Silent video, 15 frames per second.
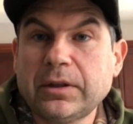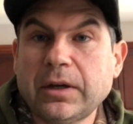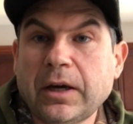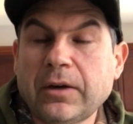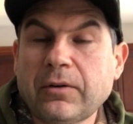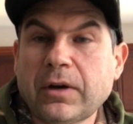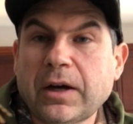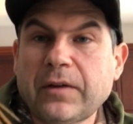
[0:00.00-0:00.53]
I
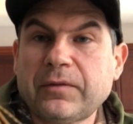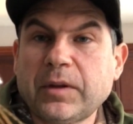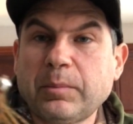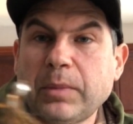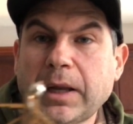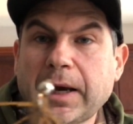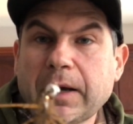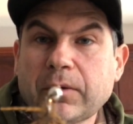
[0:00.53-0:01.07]
don't have the
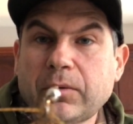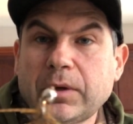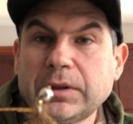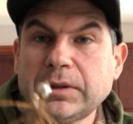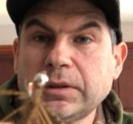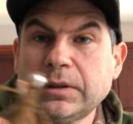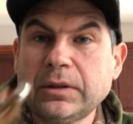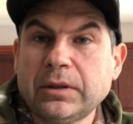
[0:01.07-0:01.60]
black one,
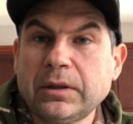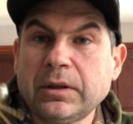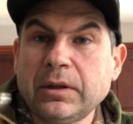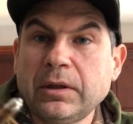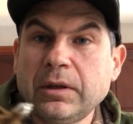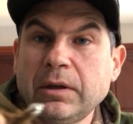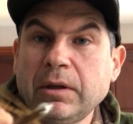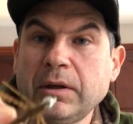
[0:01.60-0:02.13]

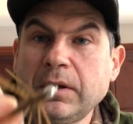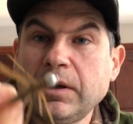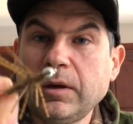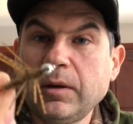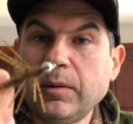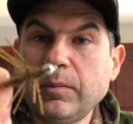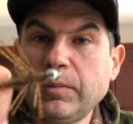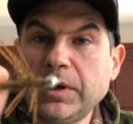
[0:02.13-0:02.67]

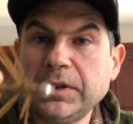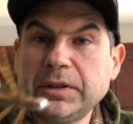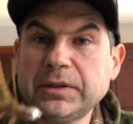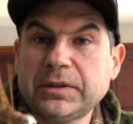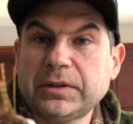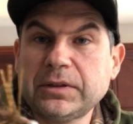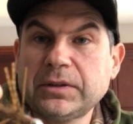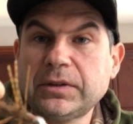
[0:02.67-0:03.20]
but
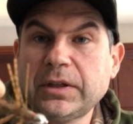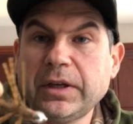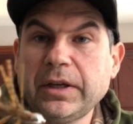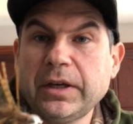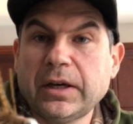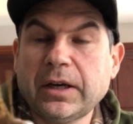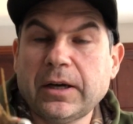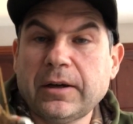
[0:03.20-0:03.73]
this is
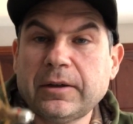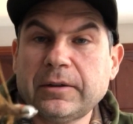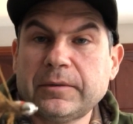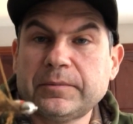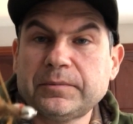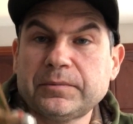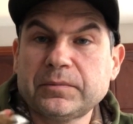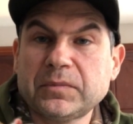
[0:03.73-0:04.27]

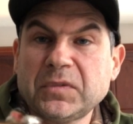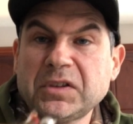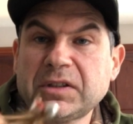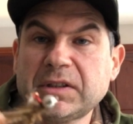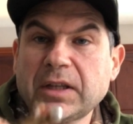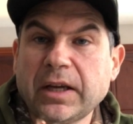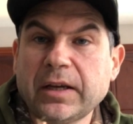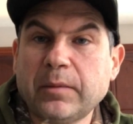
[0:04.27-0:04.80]

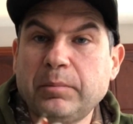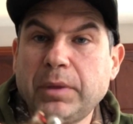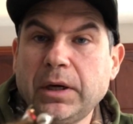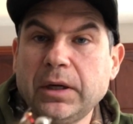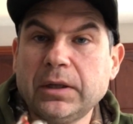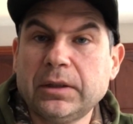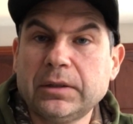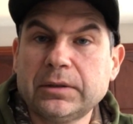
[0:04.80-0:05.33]
like a
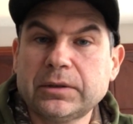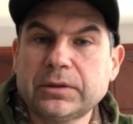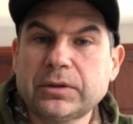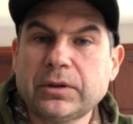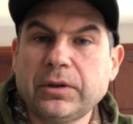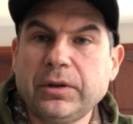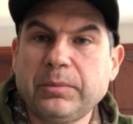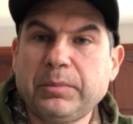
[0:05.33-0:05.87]
bug.
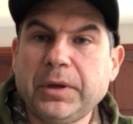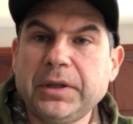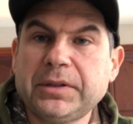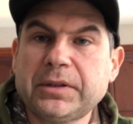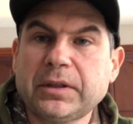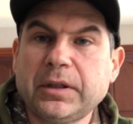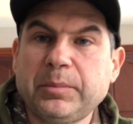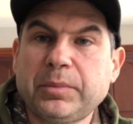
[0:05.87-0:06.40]
So you
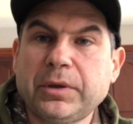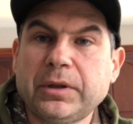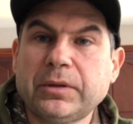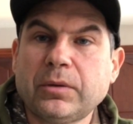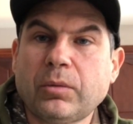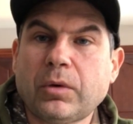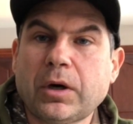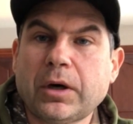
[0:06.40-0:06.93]
basically put it in
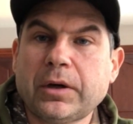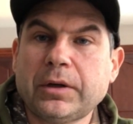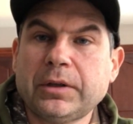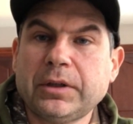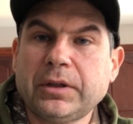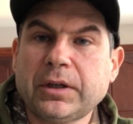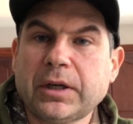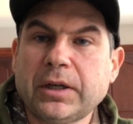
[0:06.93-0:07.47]
the water and
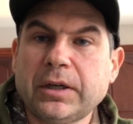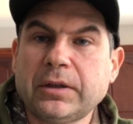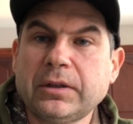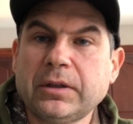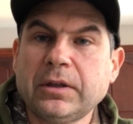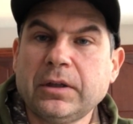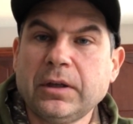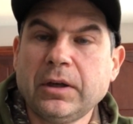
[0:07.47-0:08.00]
you kind of
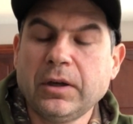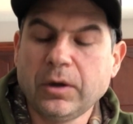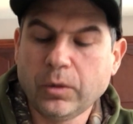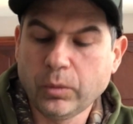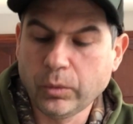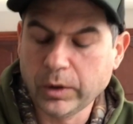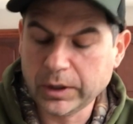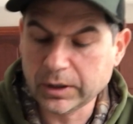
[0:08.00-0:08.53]

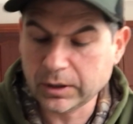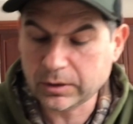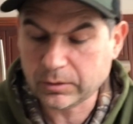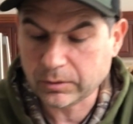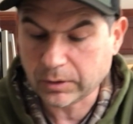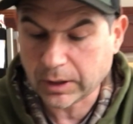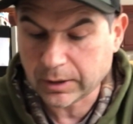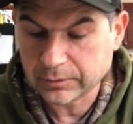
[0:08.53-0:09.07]
wiggle
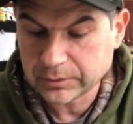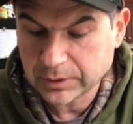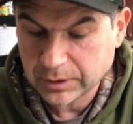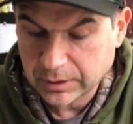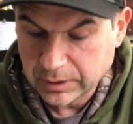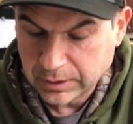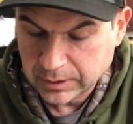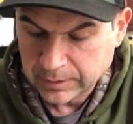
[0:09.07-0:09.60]
around.
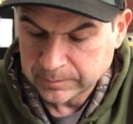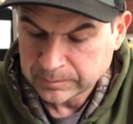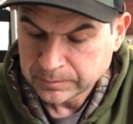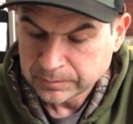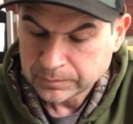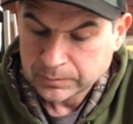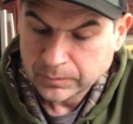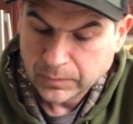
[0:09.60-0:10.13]

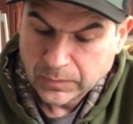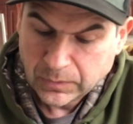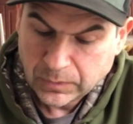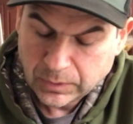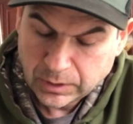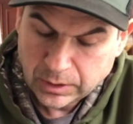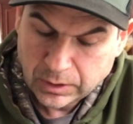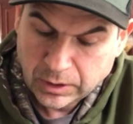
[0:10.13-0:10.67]

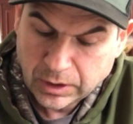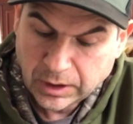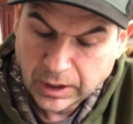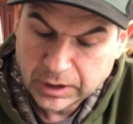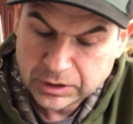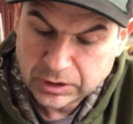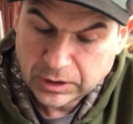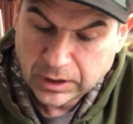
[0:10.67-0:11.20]
You
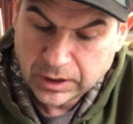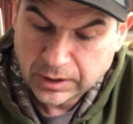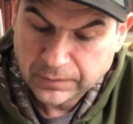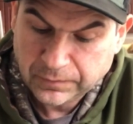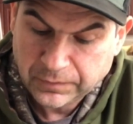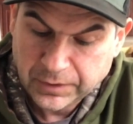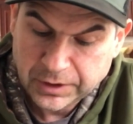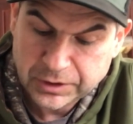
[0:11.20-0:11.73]
catch a lot of
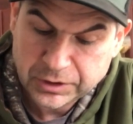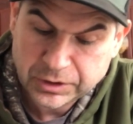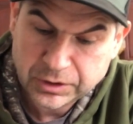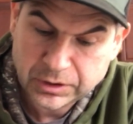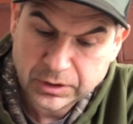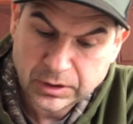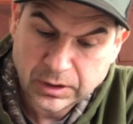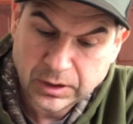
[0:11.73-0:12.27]
fish.